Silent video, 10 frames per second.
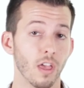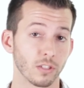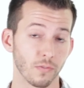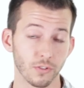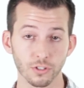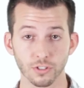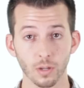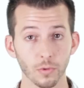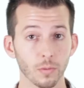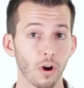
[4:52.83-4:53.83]
So if you just
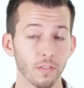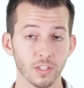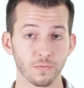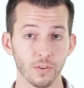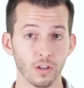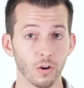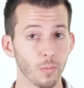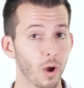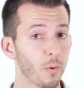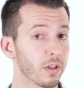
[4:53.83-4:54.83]
stumbled upon this video, you
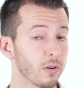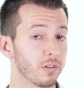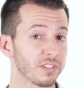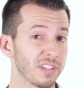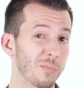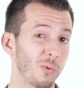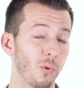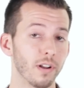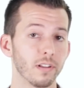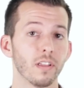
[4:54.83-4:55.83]
might want to go to step
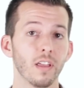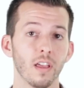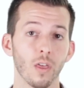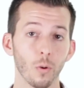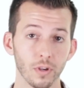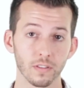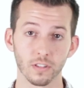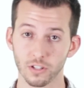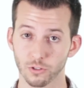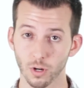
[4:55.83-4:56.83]
1, and that will be in the
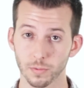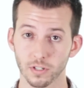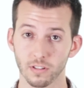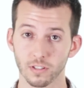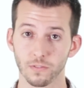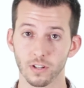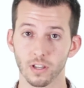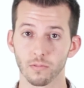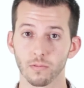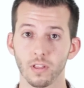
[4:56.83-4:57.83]
description of this video.